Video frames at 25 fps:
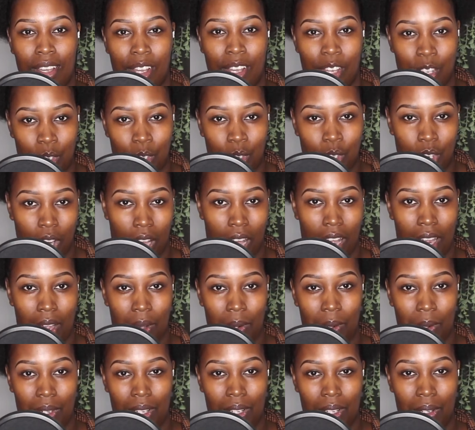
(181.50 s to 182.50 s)
a
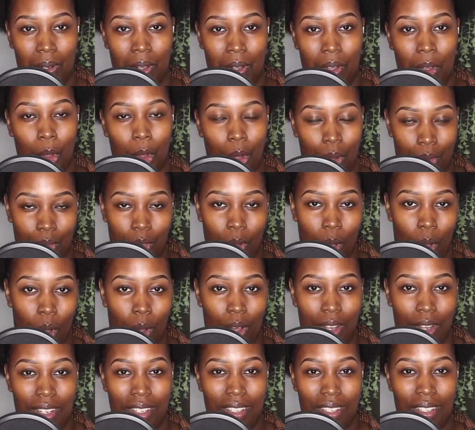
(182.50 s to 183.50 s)
child of
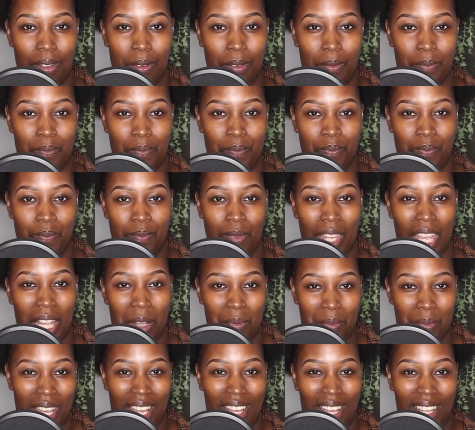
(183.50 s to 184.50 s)
God.
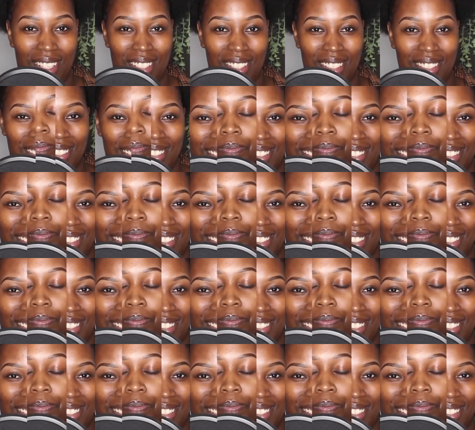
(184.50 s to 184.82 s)
Amen.